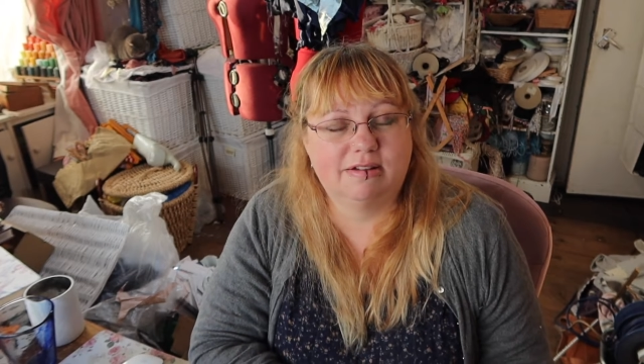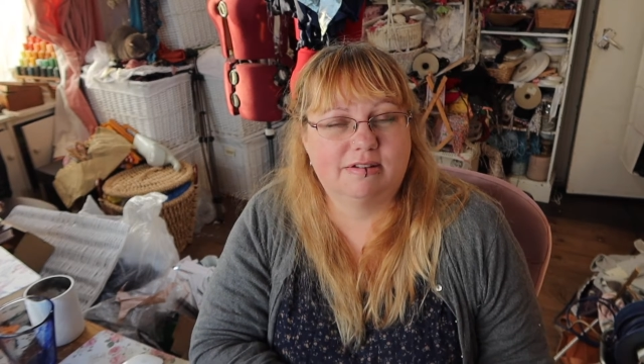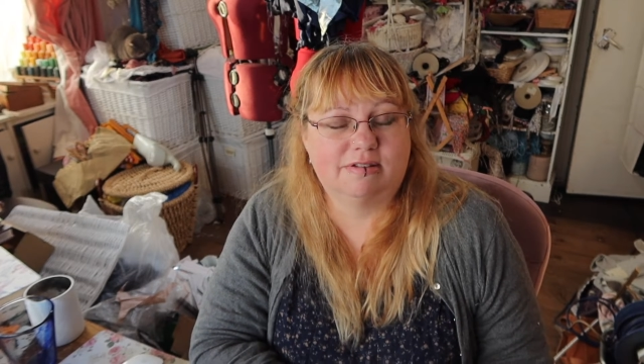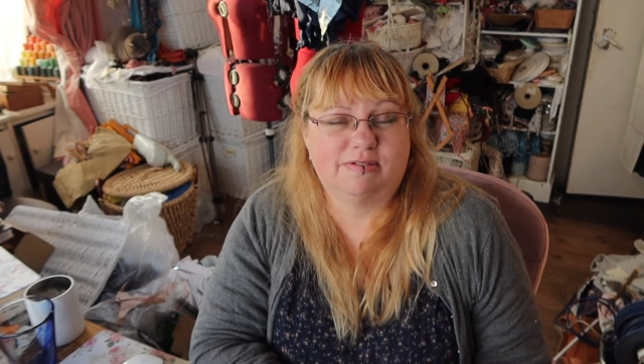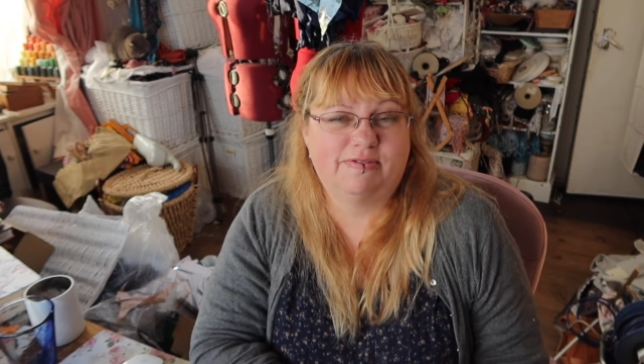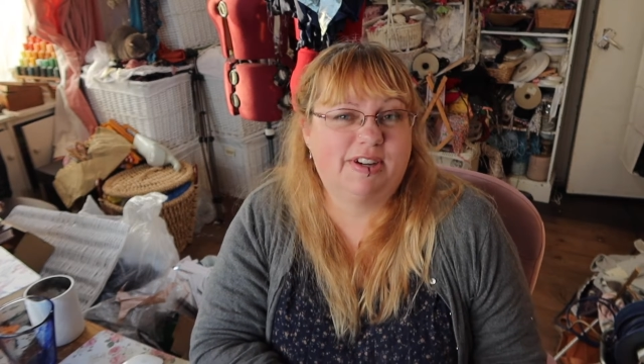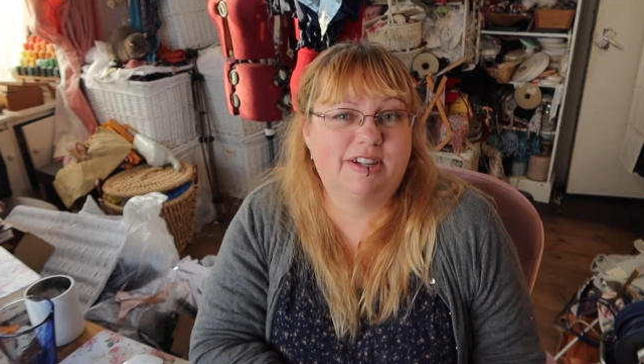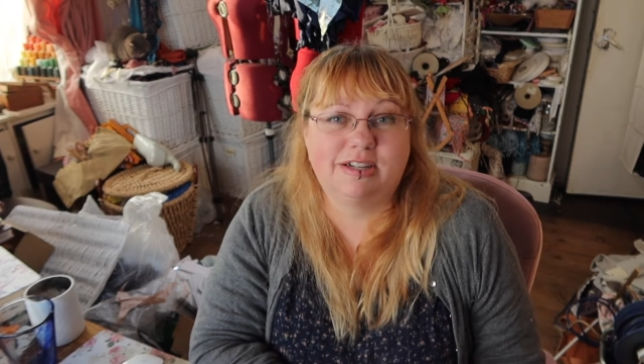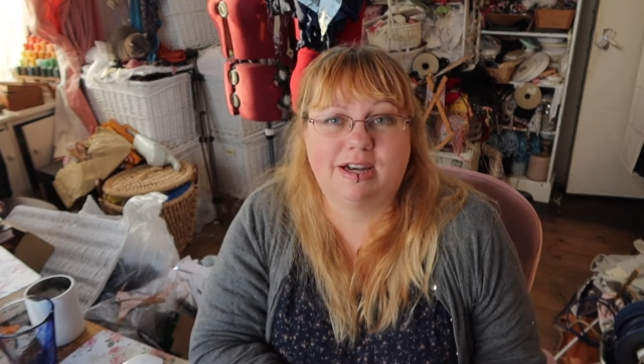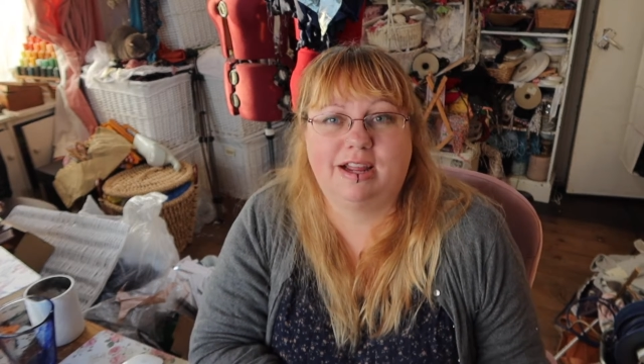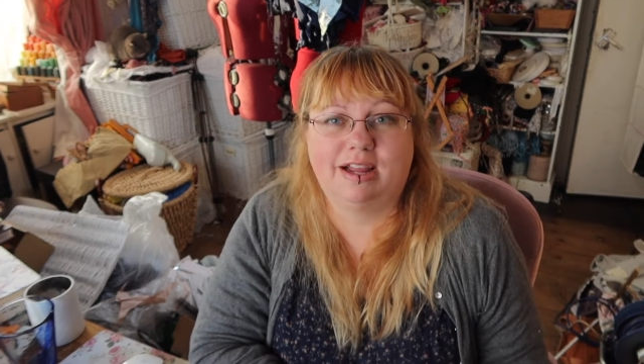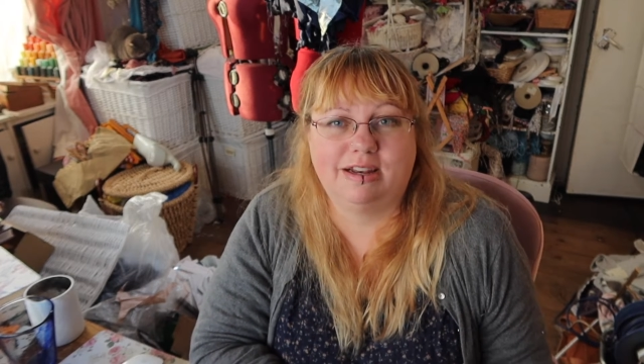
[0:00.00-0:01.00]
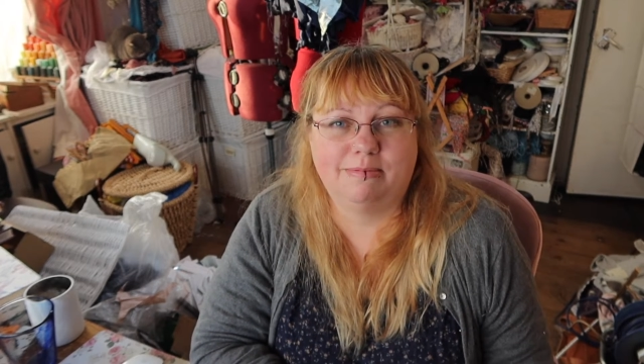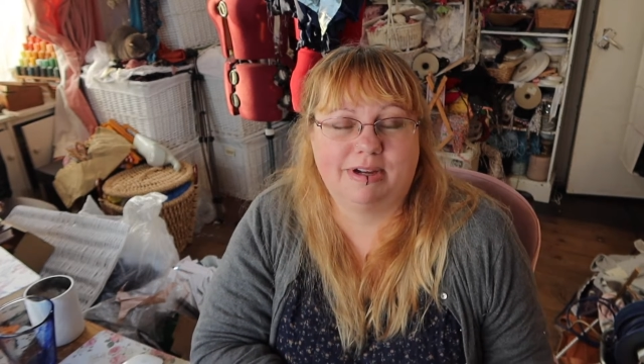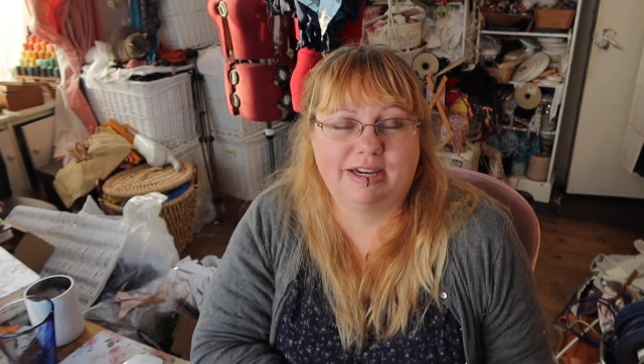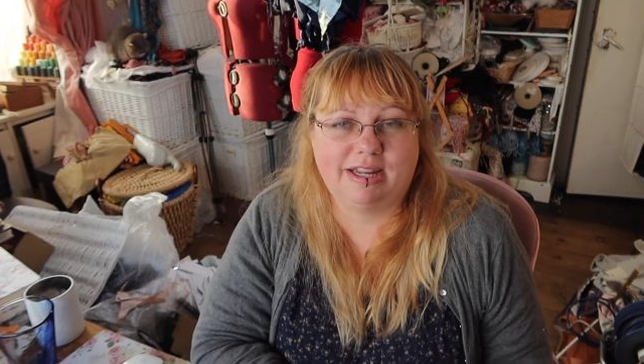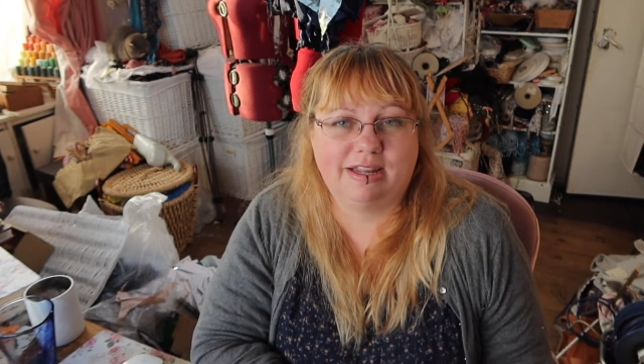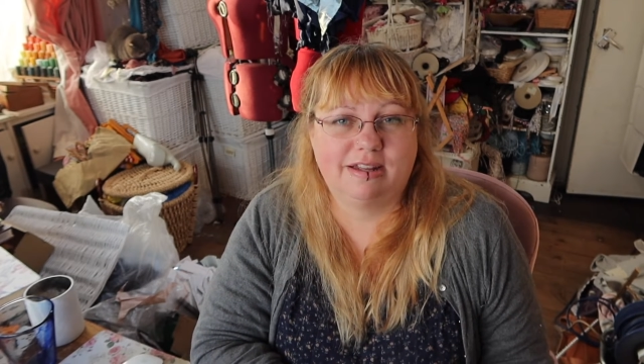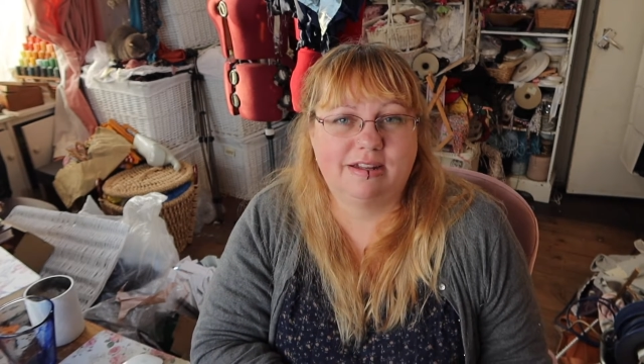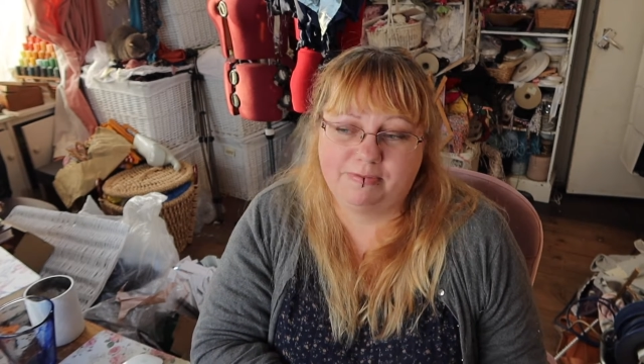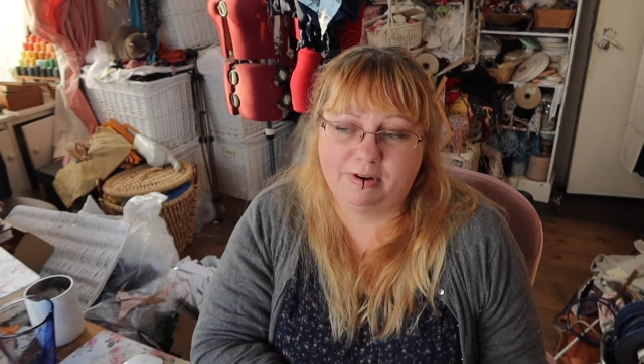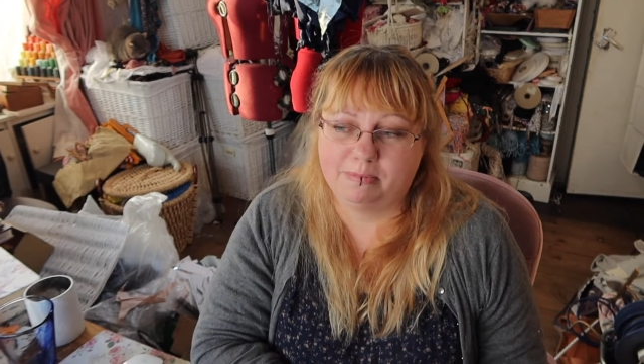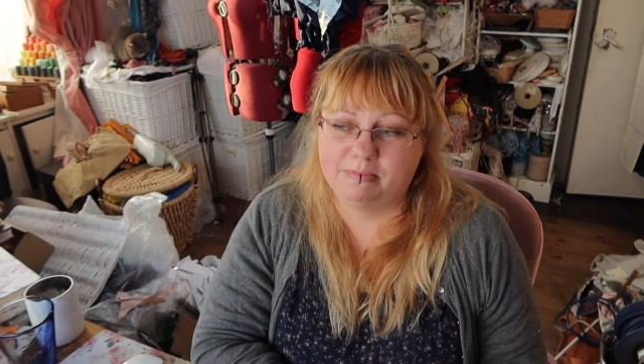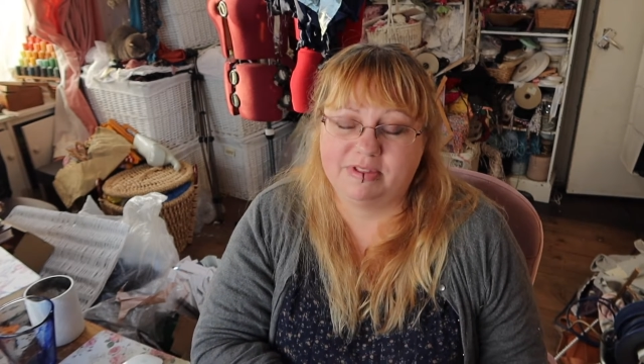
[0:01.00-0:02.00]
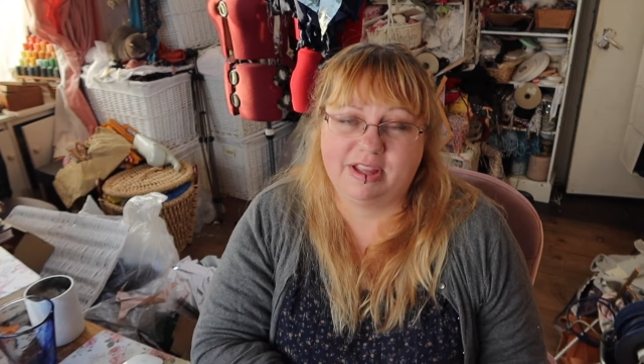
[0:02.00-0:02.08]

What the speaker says: or virtually any money, from